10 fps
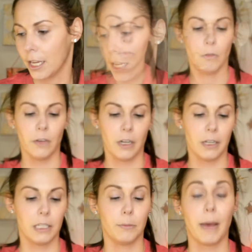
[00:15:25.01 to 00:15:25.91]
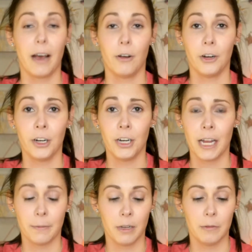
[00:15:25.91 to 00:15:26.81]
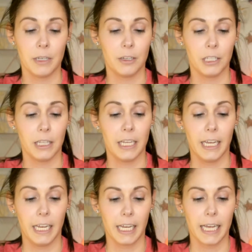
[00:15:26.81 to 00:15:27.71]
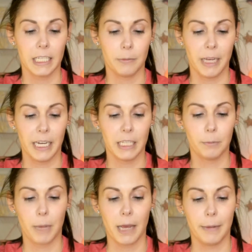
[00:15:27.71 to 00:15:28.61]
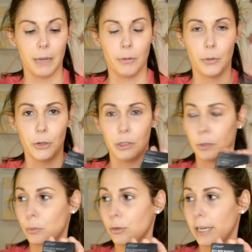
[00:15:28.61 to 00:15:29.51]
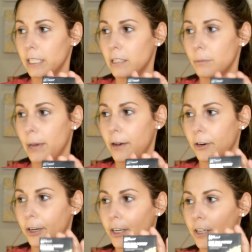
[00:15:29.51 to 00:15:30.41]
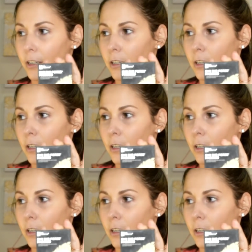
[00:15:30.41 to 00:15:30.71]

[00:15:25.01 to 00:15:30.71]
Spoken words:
Moving on to powder, I'm going to be using the IT Cosmetics Bye Bye Pores Pressed Powder.